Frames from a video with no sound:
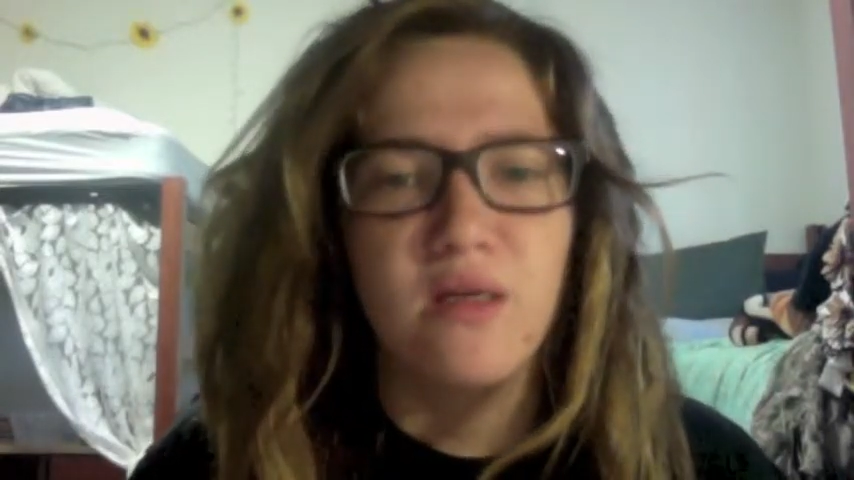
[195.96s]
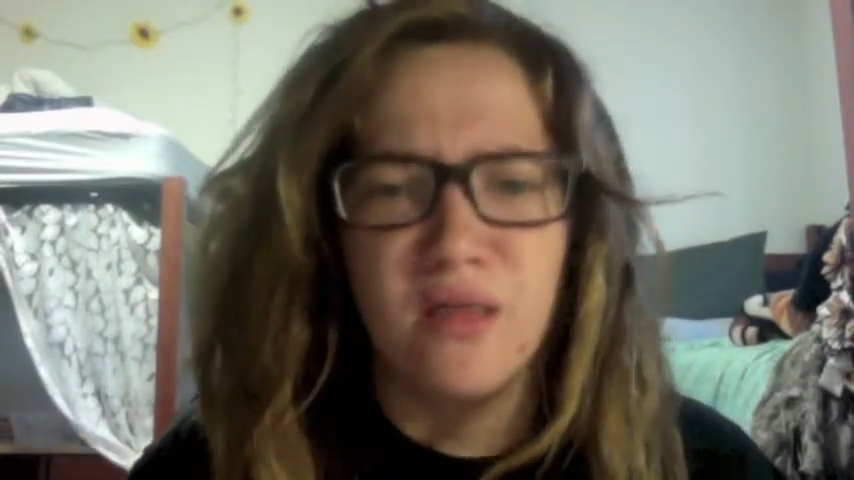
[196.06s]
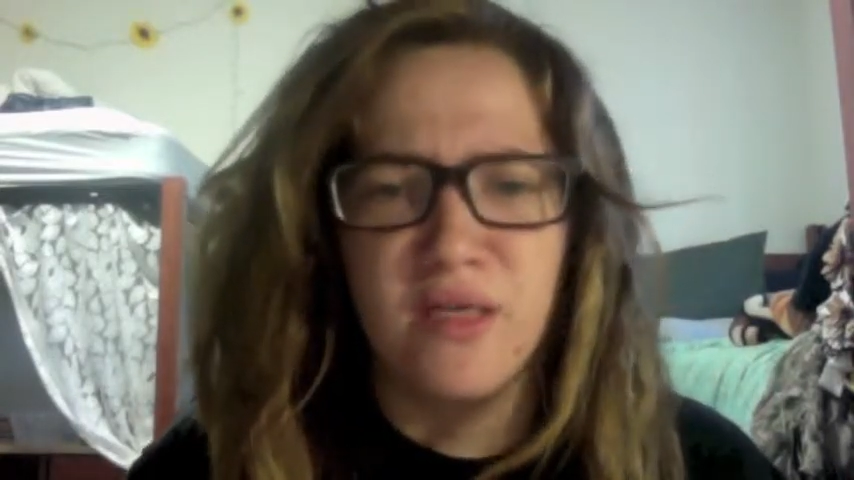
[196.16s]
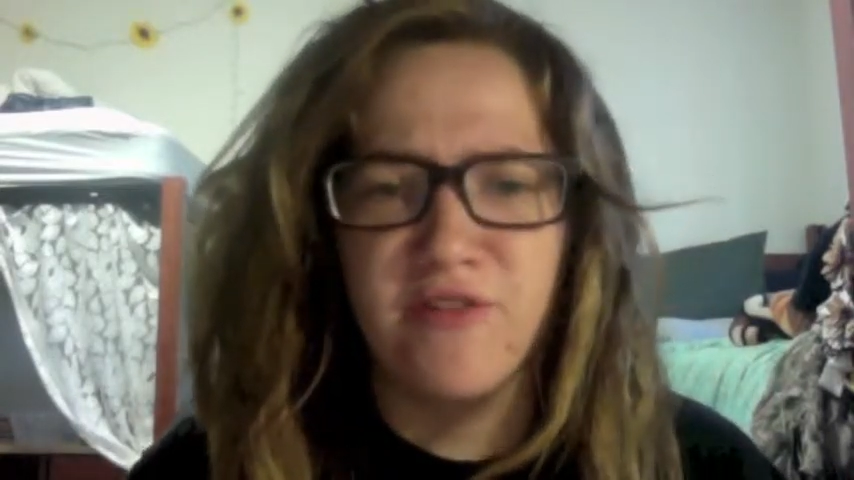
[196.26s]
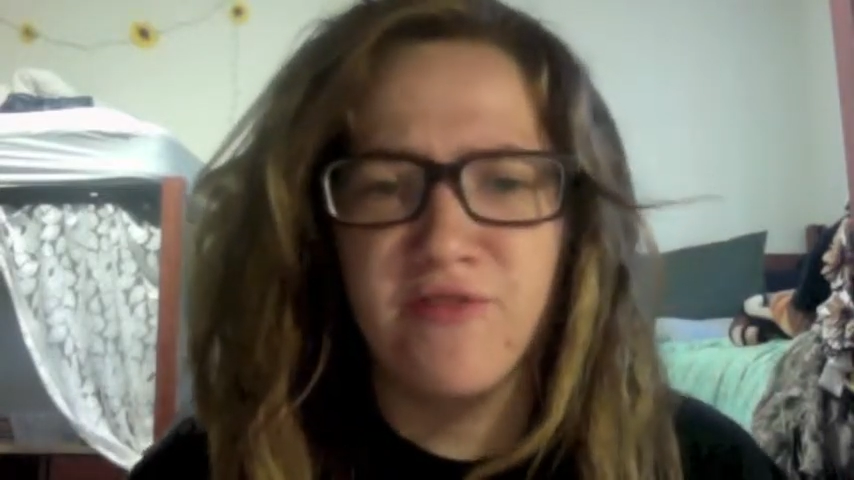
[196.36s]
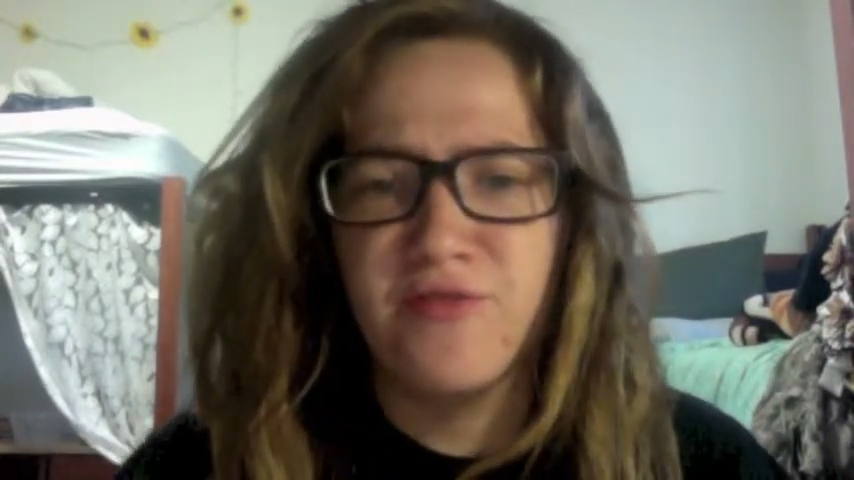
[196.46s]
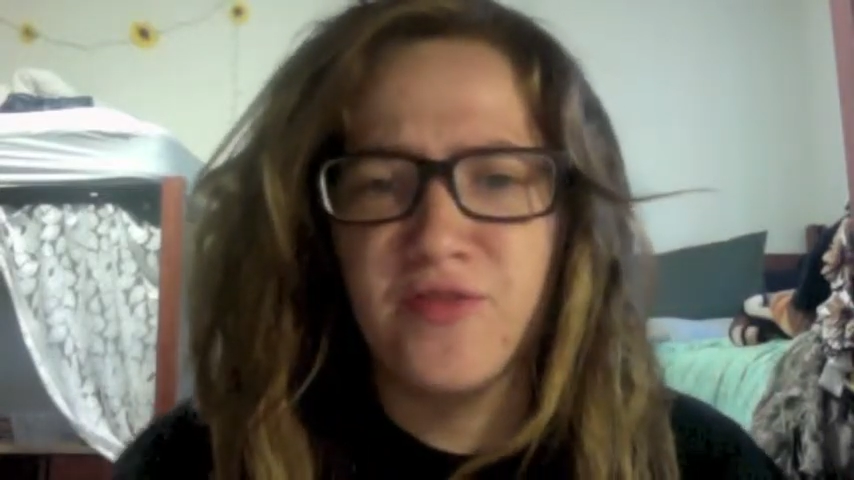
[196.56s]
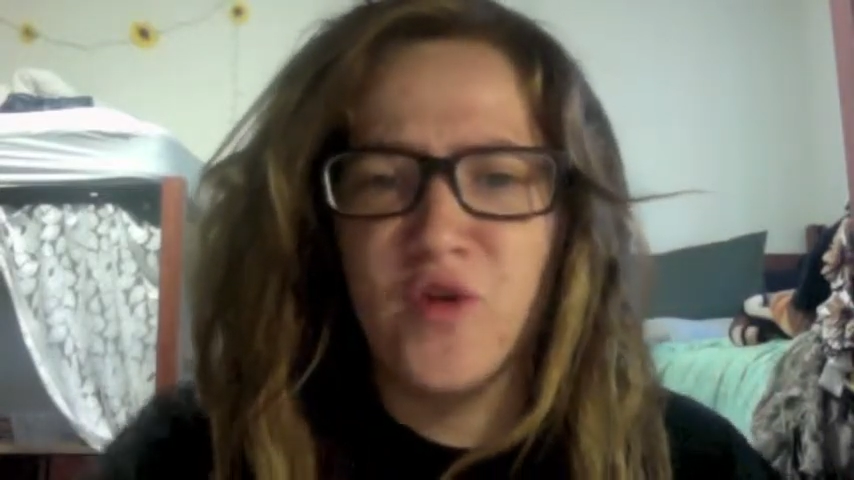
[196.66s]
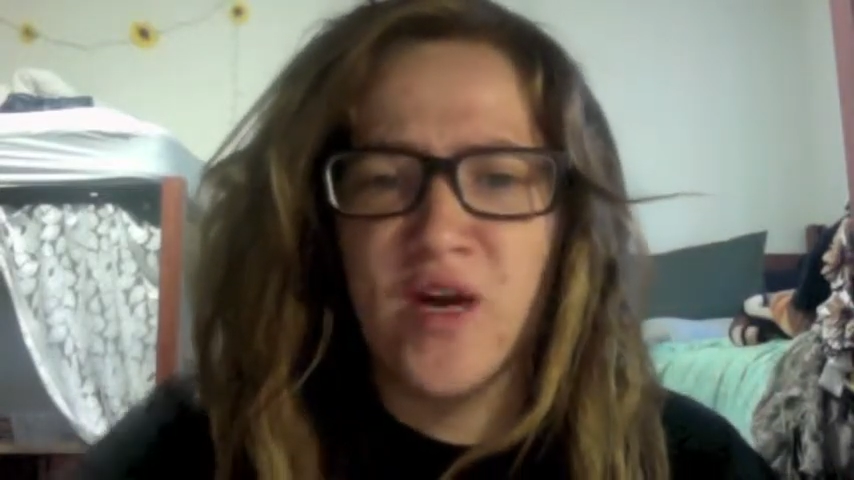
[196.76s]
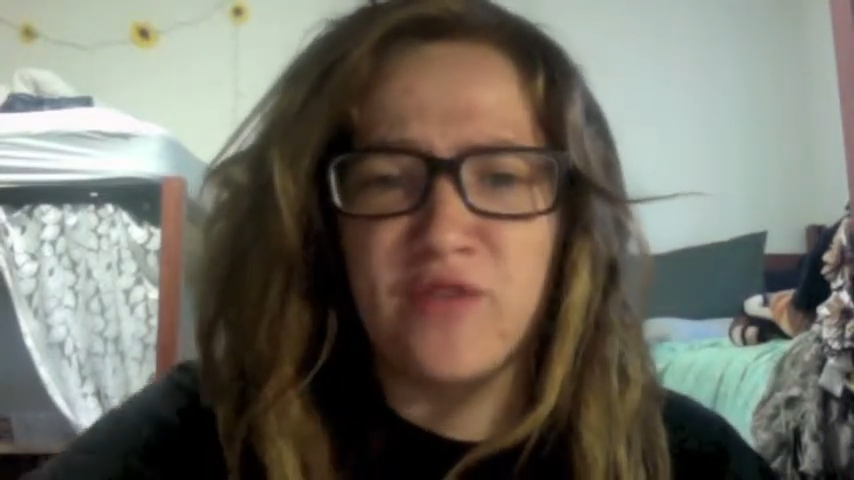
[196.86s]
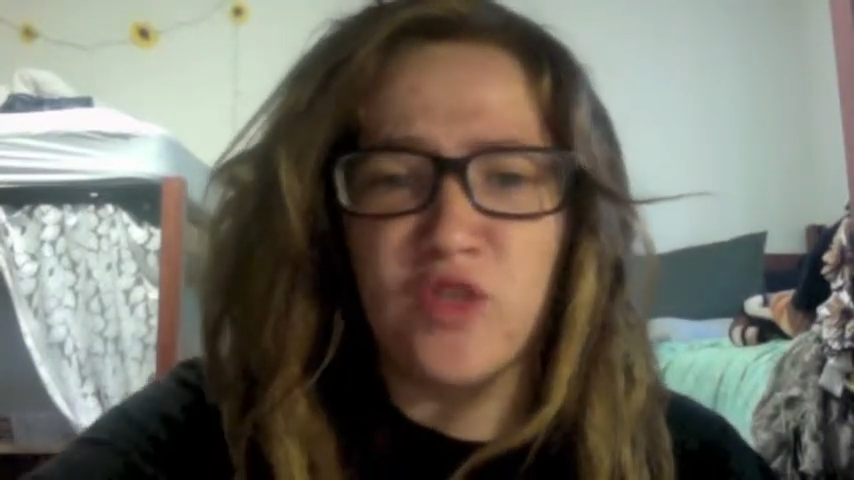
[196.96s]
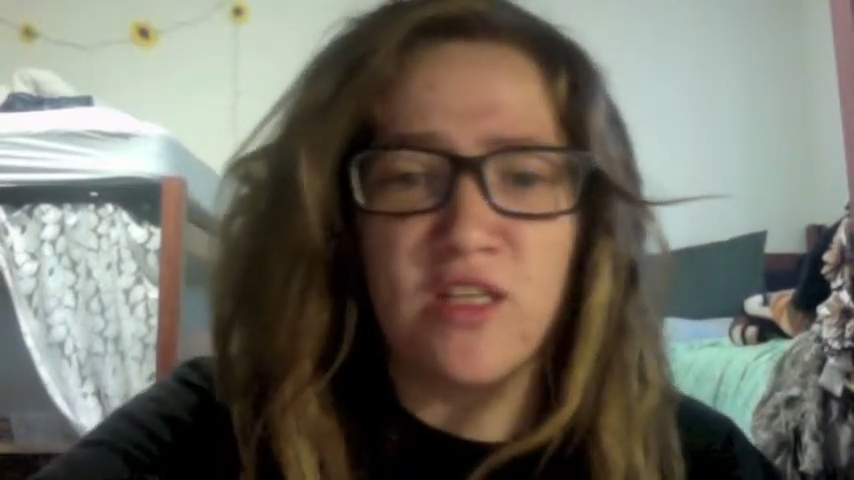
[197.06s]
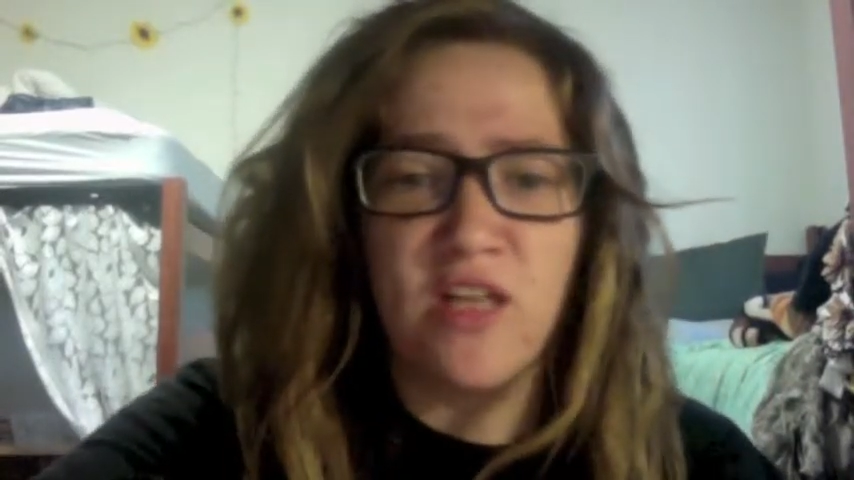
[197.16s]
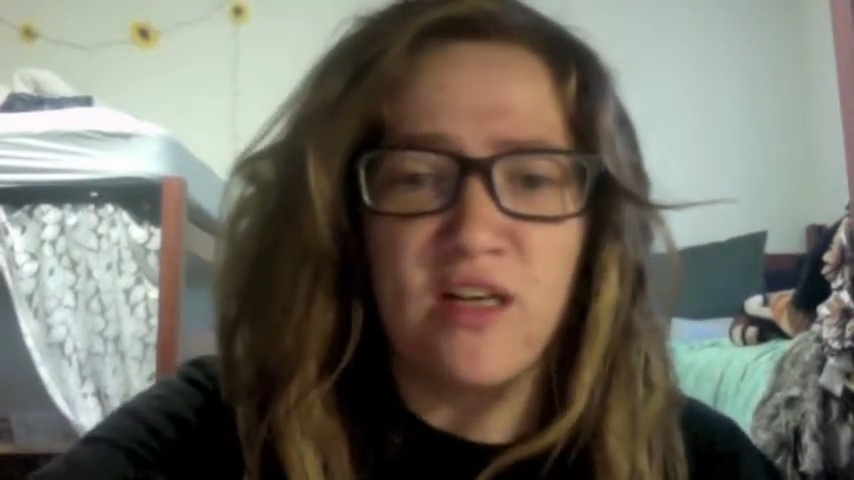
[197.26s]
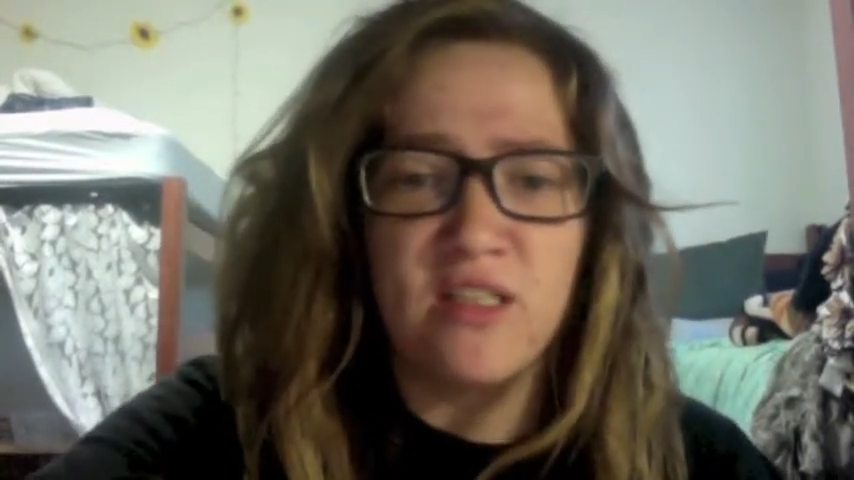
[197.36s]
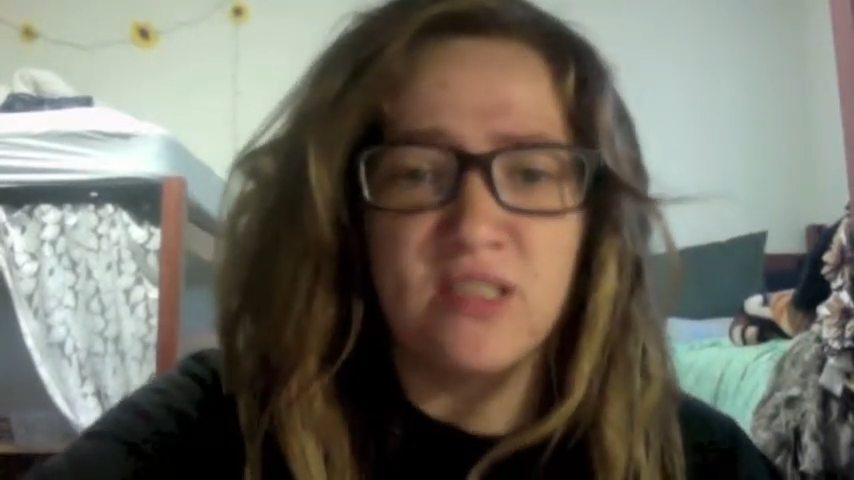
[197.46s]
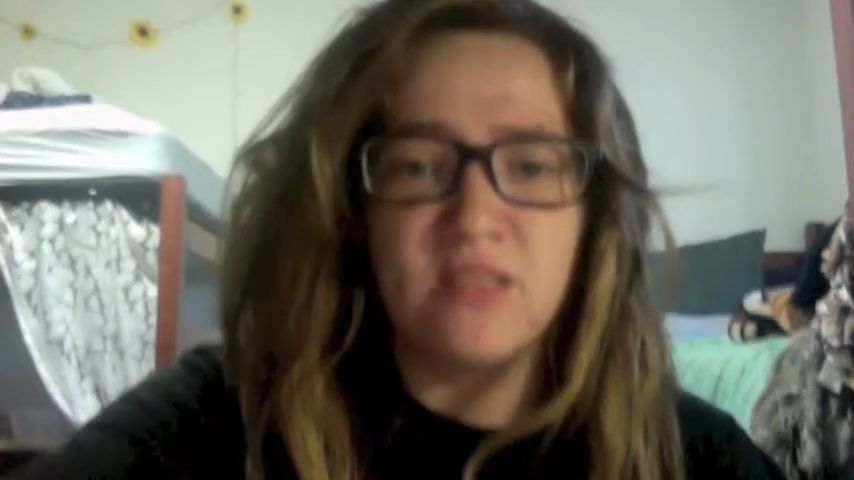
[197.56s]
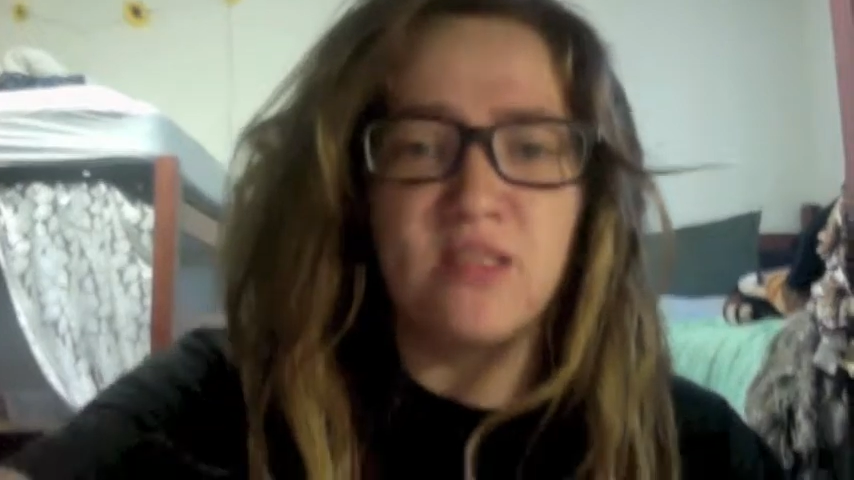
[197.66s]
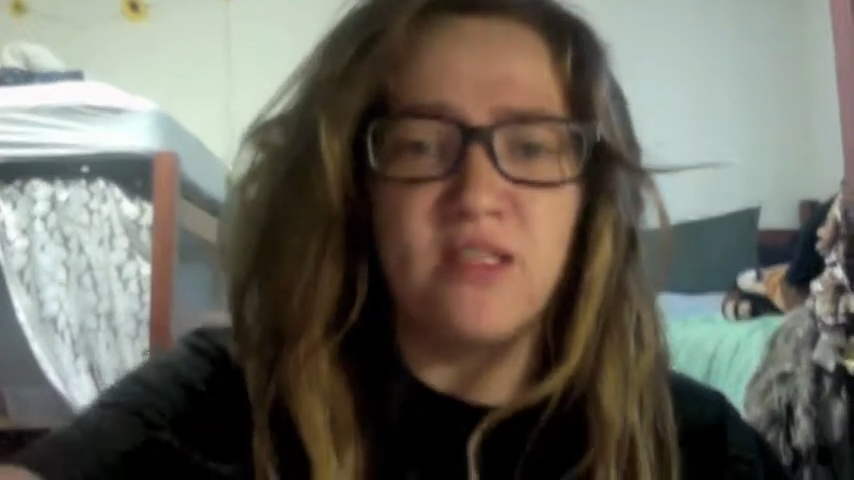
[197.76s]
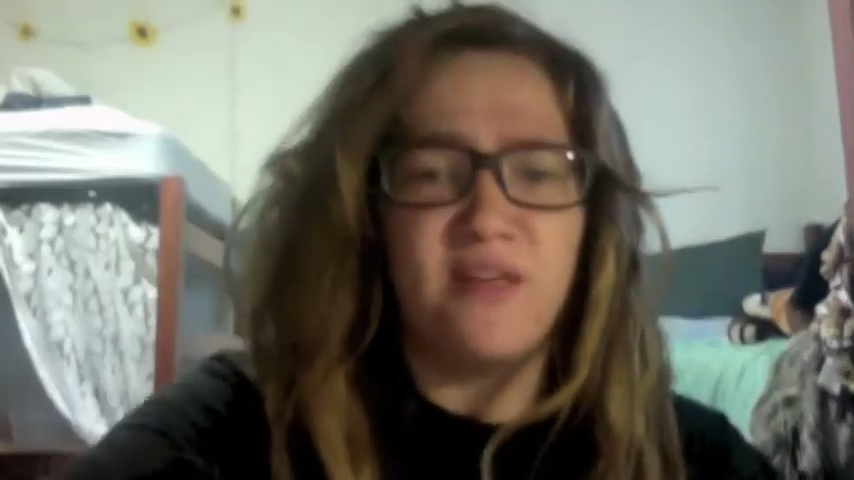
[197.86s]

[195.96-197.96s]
if you have dreadlocks,